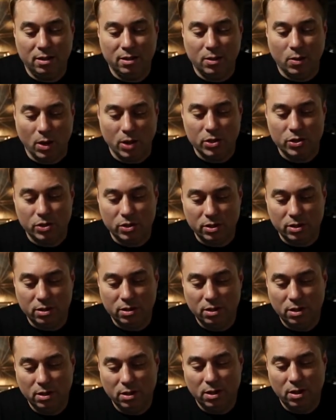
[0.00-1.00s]
question.
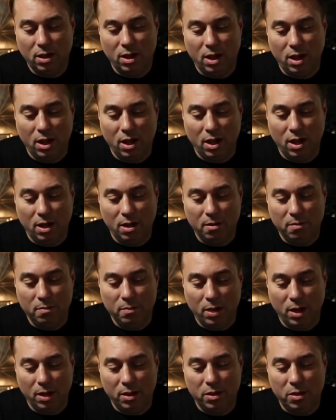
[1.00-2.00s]

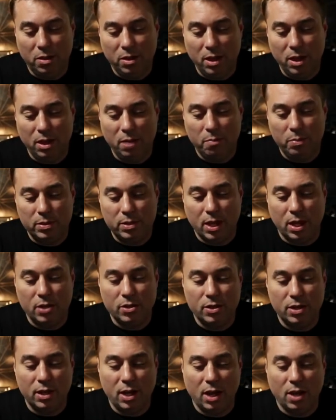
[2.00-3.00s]
I think
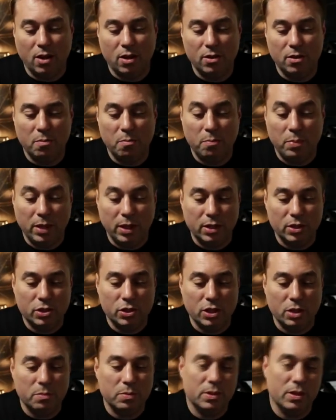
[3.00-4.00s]
potentially like on the bigger
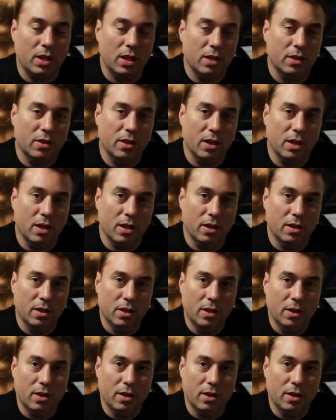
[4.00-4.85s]
ships, like the